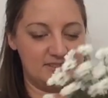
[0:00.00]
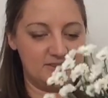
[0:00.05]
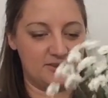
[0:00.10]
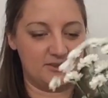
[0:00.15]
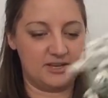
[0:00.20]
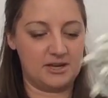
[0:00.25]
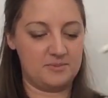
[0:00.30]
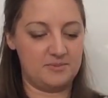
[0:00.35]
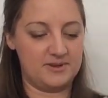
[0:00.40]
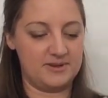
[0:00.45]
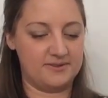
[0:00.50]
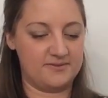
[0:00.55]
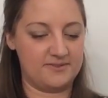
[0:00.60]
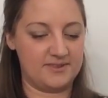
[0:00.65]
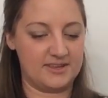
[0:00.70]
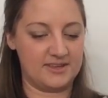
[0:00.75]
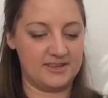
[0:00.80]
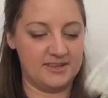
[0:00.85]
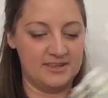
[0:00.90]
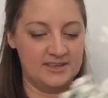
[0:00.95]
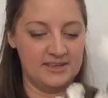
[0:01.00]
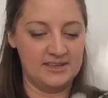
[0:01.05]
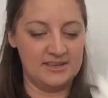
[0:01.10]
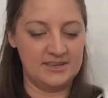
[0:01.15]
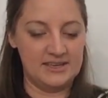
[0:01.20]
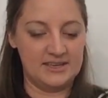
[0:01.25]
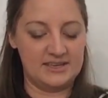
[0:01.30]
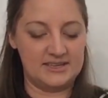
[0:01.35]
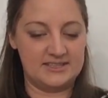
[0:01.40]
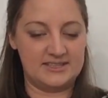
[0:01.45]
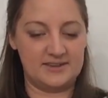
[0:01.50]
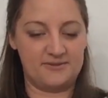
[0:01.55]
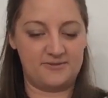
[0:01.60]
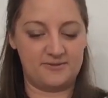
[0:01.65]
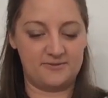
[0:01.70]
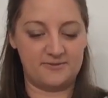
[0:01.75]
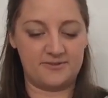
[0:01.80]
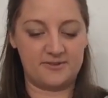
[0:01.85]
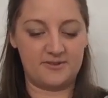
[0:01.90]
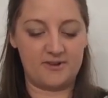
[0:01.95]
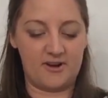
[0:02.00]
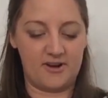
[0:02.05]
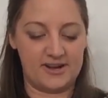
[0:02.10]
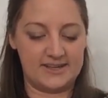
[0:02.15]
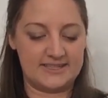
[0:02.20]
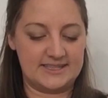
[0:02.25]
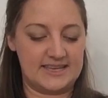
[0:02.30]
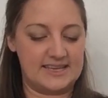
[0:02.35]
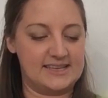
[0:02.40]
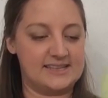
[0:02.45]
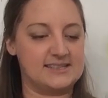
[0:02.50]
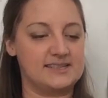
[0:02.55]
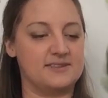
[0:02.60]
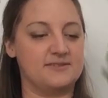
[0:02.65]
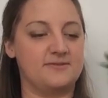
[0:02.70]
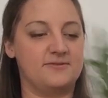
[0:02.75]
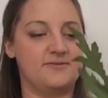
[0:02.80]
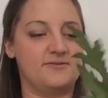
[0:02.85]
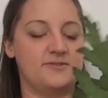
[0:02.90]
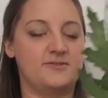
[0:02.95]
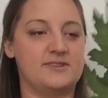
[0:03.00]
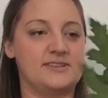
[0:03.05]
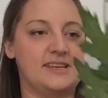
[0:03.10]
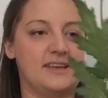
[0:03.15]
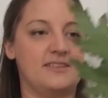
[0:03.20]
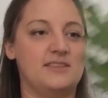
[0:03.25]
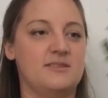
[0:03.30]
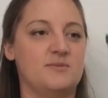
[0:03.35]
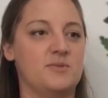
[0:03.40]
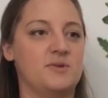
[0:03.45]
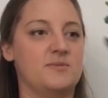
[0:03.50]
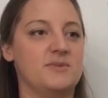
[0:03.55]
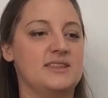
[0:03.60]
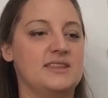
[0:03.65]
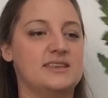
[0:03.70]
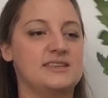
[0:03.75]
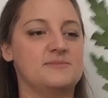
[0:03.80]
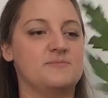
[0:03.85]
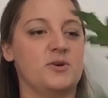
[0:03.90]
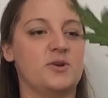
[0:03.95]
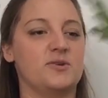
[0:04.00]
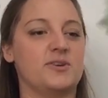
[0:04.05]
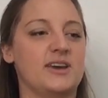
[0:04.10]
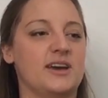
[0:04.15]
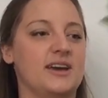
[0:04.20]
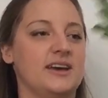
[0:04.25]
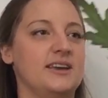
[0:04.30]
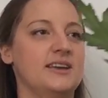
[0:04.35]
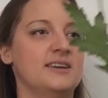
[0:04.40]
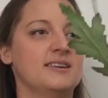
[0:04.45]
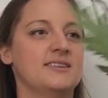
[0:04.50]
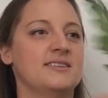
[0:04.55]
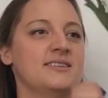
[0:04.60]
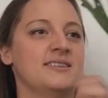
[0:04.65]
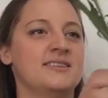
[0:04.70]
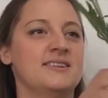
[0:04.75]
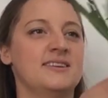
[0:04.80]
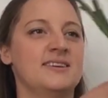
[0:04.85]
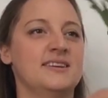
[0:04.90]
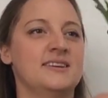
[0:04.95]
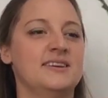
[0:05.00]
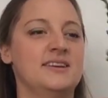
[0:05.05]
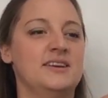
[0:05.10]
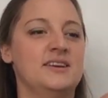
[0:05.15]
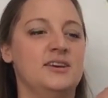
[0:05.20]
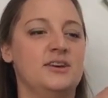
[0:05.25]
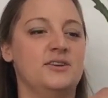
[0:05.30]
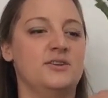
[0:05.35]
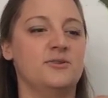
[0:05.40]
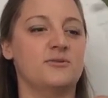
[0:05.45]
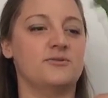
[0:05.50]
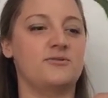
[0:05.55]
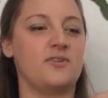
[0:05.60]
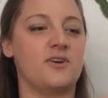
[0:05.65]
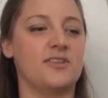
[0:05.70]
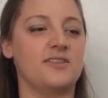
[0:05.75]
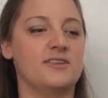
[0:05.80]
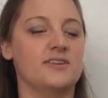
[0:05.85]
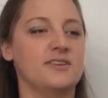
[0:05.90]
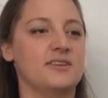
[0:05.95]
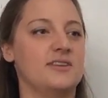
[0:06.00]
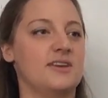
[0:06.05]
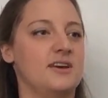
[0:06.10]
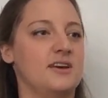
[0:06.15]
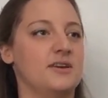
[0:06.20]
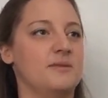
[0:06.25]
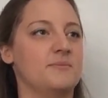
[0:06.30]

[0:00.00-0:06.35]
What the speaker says: So a couple of the different varieties of chrysanthemum in this bouquet. You'll find that